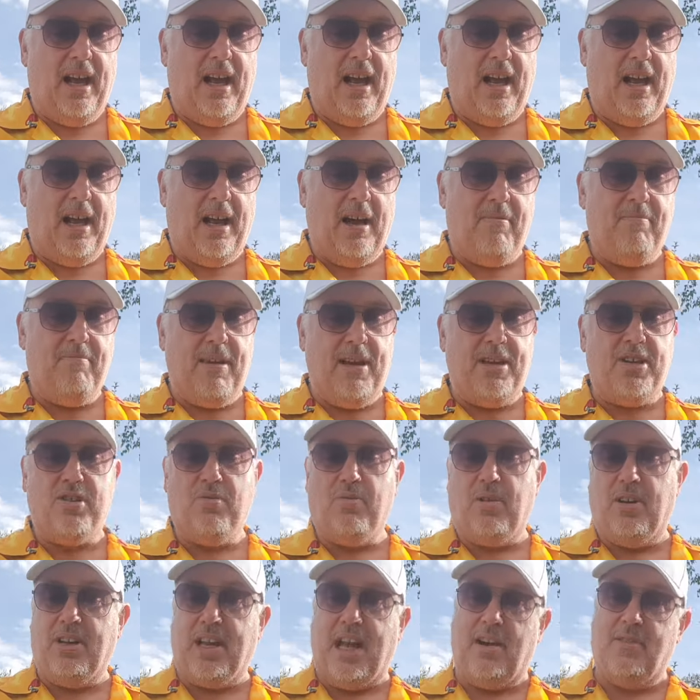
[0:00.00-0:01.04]
Uh, makes
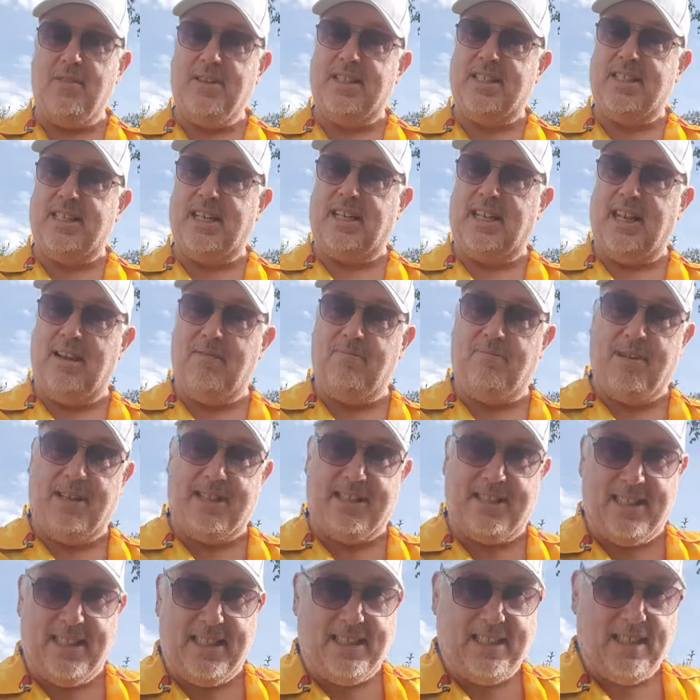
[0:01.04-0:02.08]
you wonder how he's still in
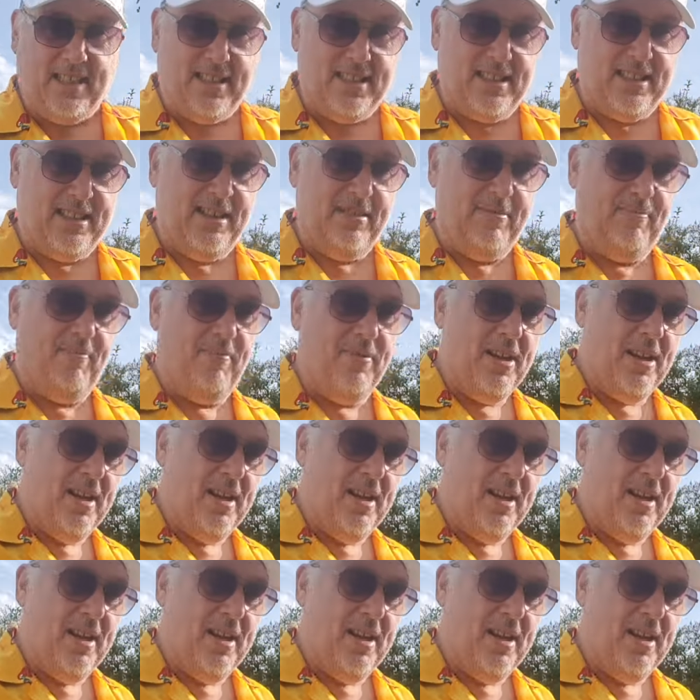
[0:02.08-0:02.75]
business, doesn't it?